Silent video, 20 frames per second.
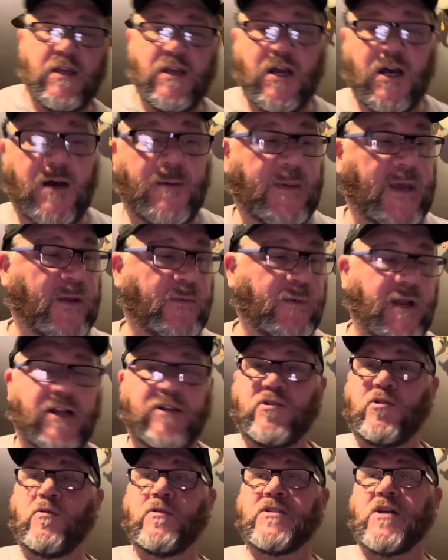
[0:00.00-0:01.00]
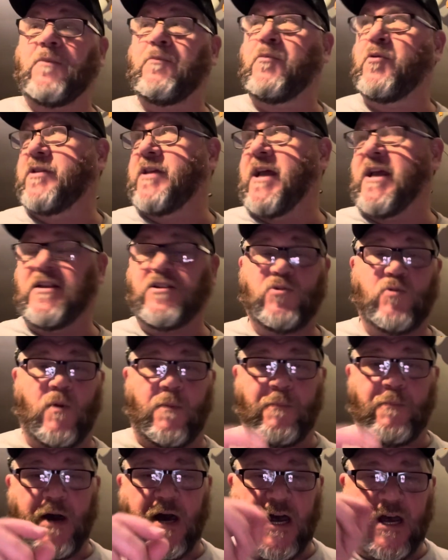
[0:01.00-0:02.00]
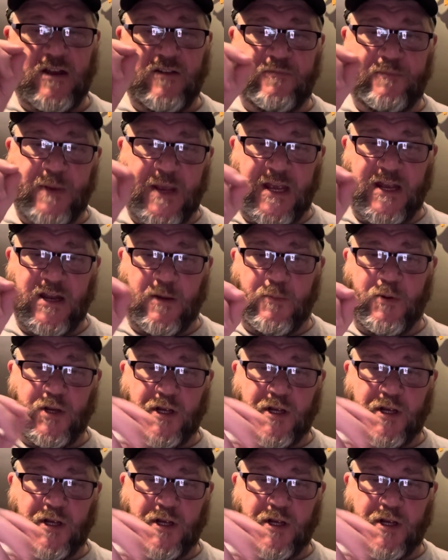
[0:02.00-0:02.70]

And what I do is I'll put that into a pot of paint. I'll put a